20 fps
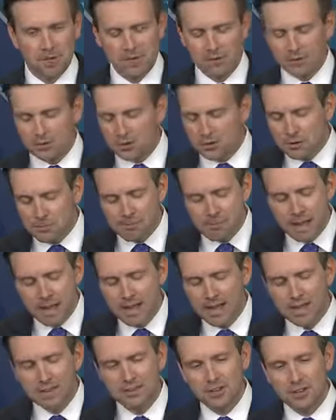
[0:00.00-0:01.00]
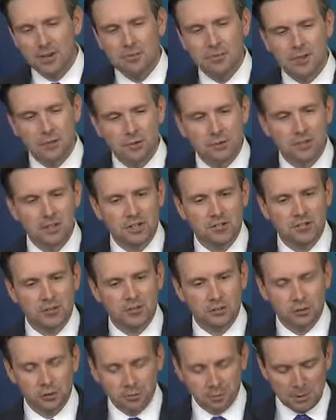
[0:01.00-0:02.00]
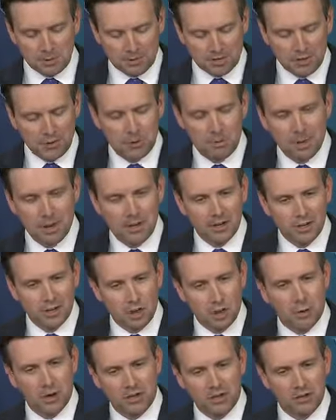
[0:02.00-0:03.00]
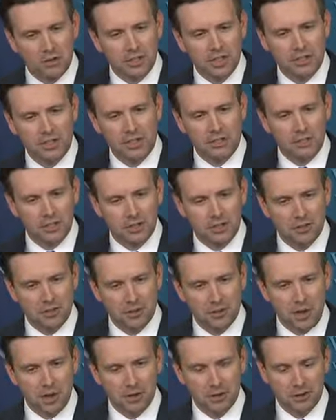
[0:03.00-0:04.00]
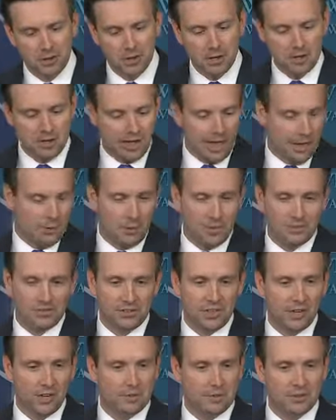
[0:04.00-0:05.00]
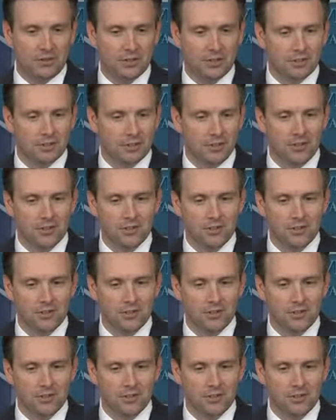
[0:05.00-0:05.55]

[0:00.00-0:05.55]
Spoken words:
to demand that administration officials participate in congressional hearings on this matter, and we sent up the Secretary of